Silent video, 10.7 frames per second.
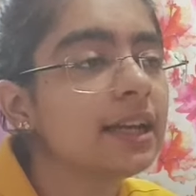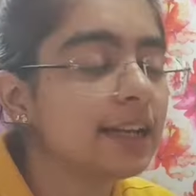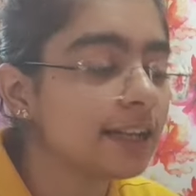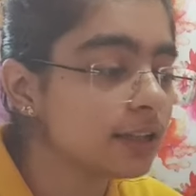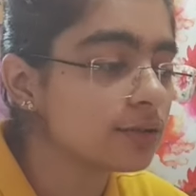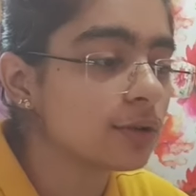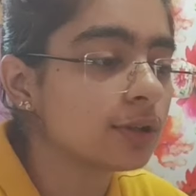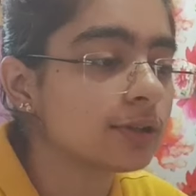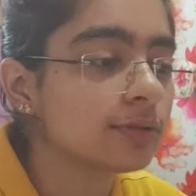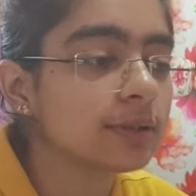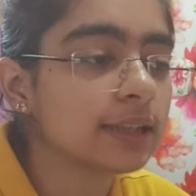It is
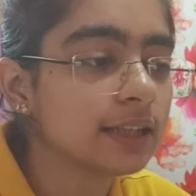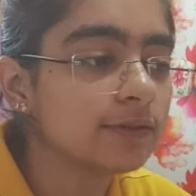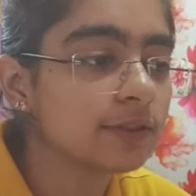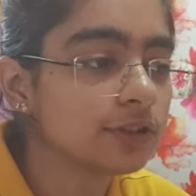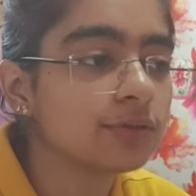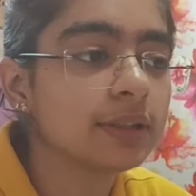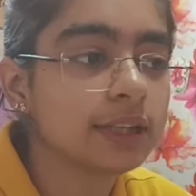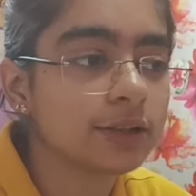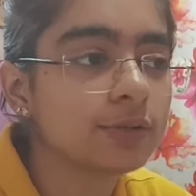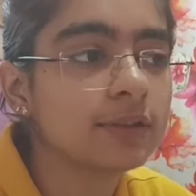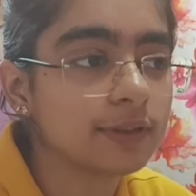also a thing which you
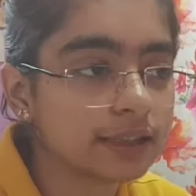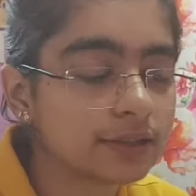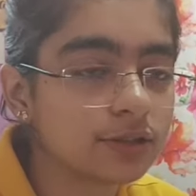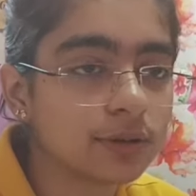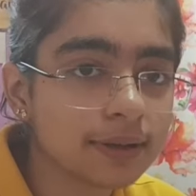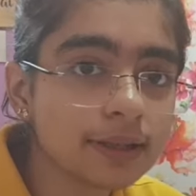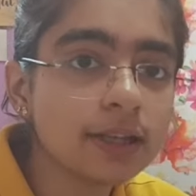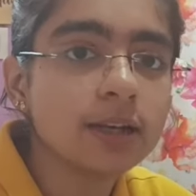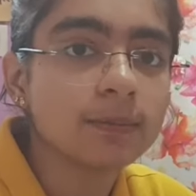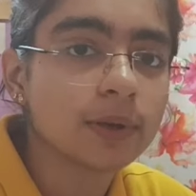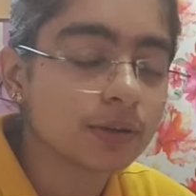need to invest on
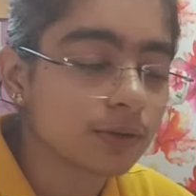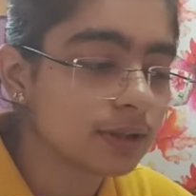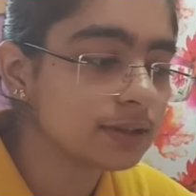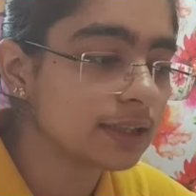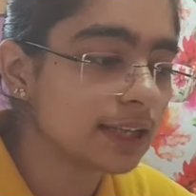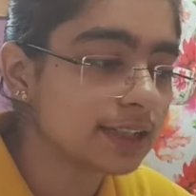because